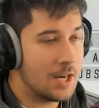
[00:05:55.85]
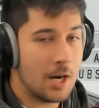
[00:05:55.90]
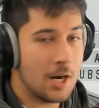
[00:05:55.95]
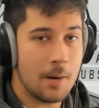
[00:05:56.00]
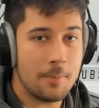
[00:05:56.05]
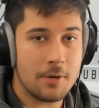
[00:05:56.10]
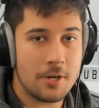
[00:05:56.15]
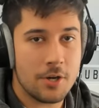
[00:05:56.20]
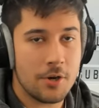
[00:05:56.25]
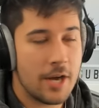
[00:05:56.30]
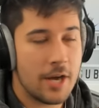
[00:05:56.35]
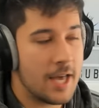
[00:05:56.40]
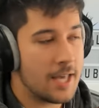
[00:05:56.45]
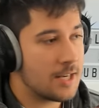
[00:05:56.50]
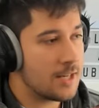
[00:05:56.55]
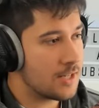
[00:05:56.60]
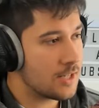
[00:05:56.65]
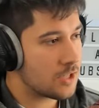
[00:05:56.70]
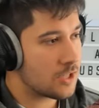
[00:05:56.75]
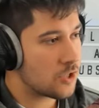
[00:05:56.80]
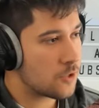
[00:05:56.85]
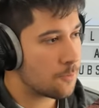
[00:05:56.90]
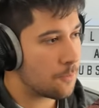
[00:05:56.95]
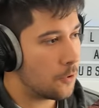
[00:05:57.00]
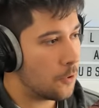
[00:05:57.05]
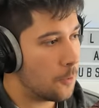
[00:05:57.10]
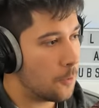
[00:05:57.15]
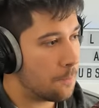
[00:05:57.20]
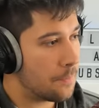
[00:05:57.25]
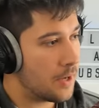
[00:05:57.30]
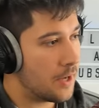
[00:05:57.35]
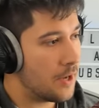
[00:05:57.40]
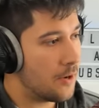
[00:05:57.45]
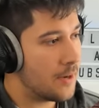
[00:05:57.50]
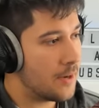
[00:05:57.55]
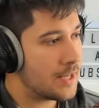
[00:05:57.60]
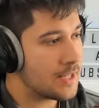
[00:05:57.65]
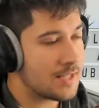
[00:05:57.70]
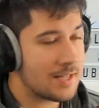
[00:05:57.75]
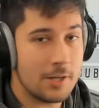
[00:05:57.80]
I'm going to go ahead and explore
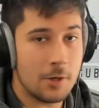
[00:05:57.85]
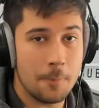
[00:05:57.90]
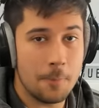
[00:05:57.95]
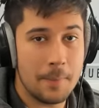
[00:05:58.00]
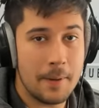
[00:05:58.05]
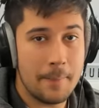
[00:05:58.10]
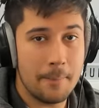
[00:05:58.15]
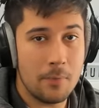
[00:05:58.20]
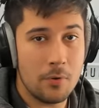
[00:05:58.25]
PiOS a little bit